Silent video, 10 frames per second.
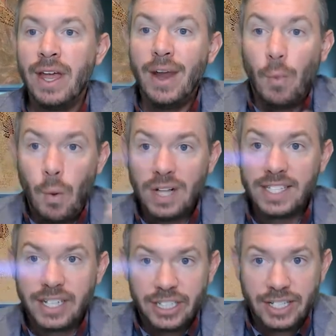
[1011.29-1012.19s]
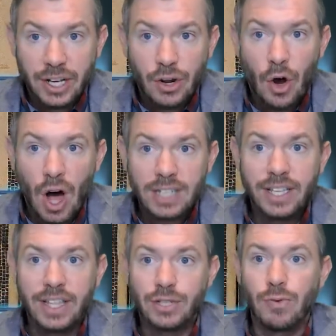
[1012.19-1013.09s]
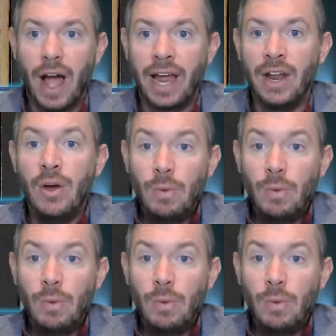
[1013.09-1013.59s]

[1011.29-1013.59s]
Now, one suggested cause of this riot